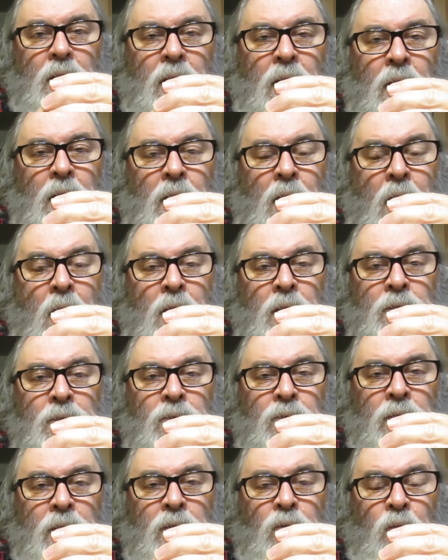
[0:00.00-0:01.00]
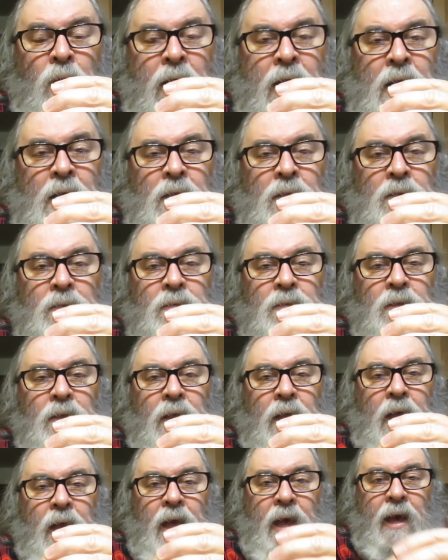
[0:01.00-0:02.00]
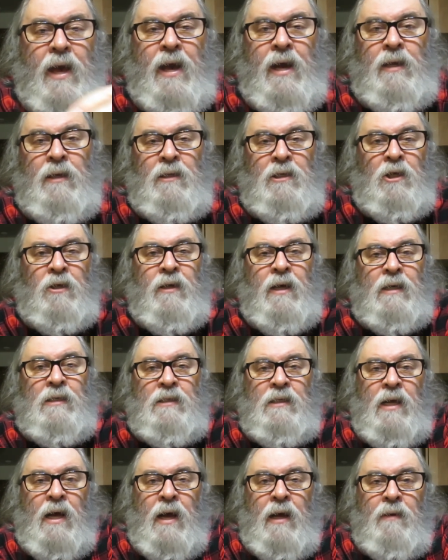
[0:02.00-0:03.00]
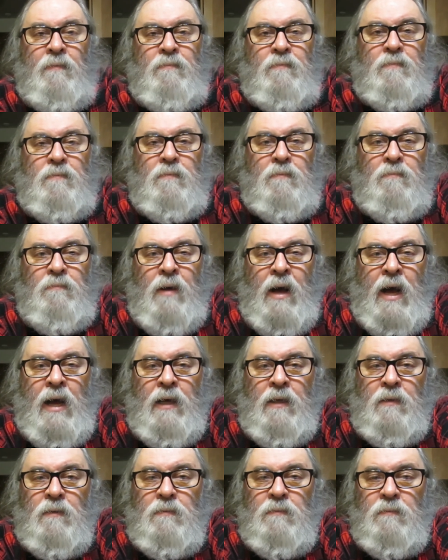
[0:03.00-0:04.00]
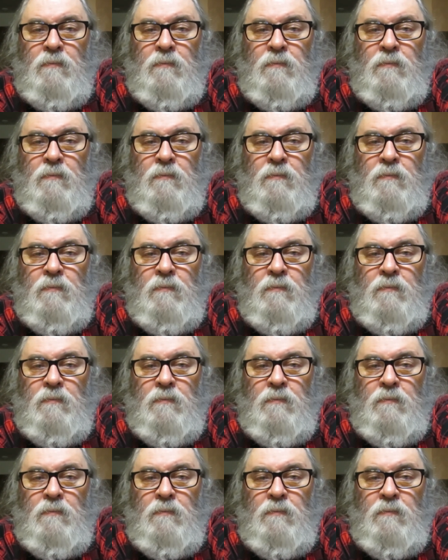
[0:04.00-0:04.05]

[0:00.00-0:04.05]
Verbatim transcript: are all doing well. And until next time, bye.